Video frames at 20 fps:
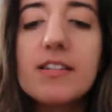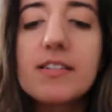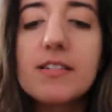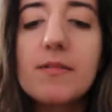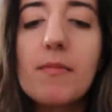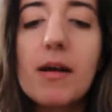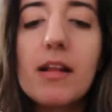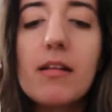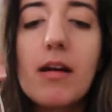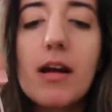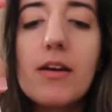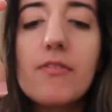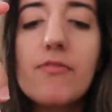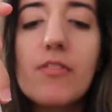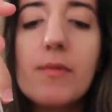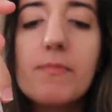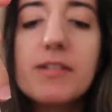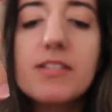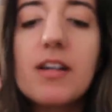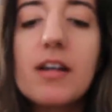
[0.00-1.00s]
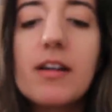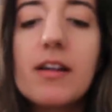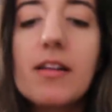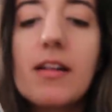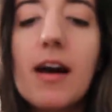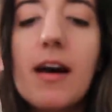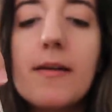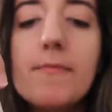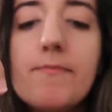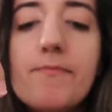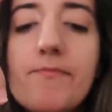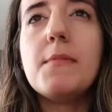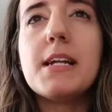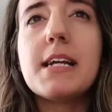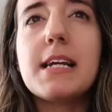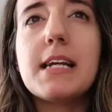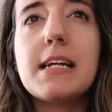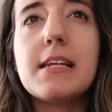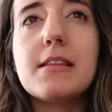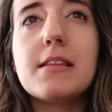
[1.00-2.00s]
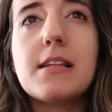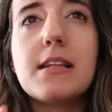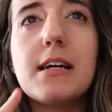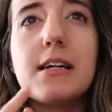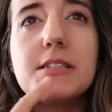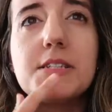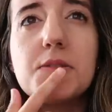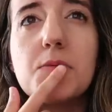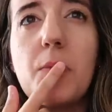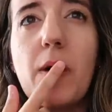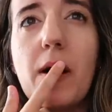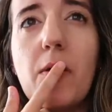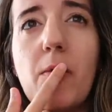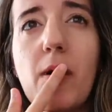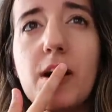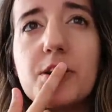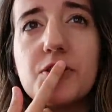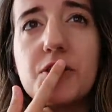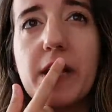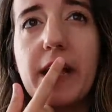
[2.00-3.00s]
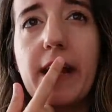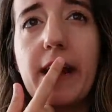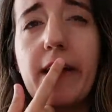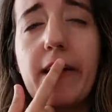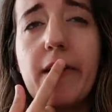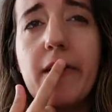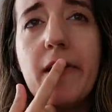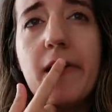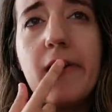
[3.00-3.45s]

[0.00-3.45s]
is in my life, let me tell you that. I'm gonna eat this while watching